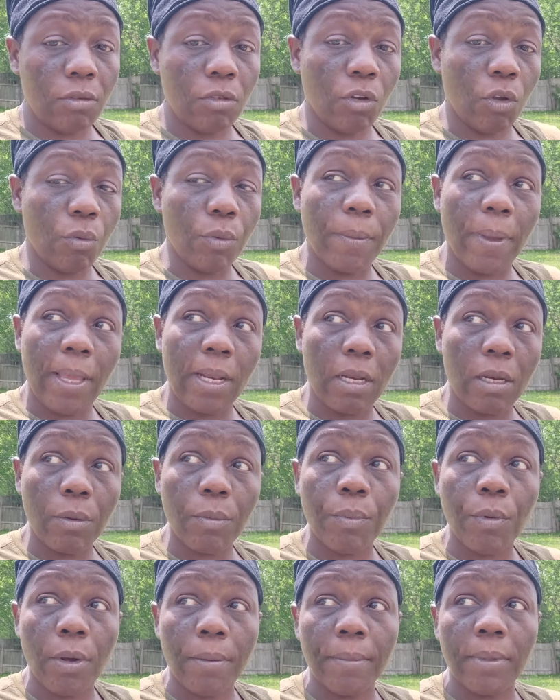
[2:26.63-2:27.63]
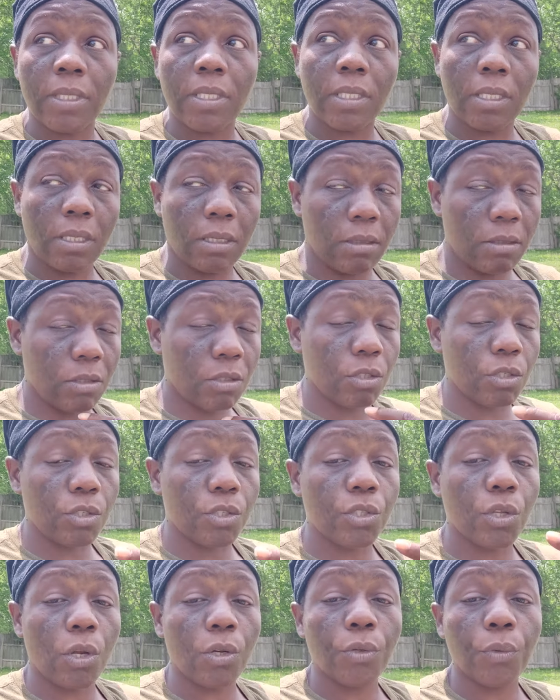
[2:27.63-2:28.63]
you know, we made an appointment to, to
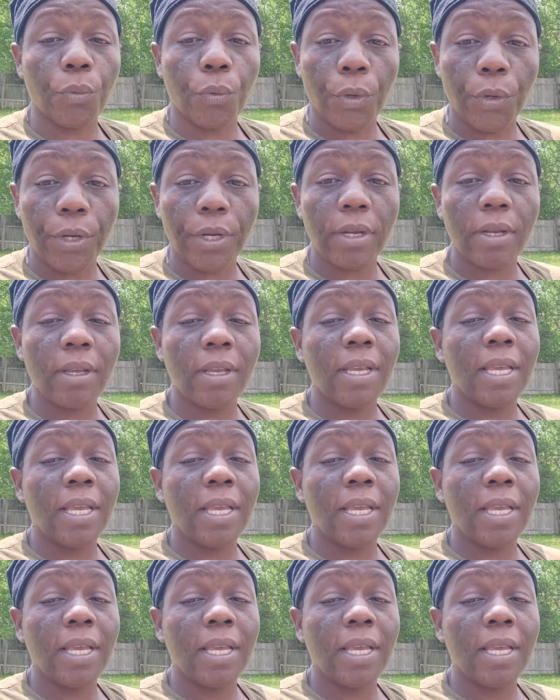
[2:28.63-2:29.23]
start the work.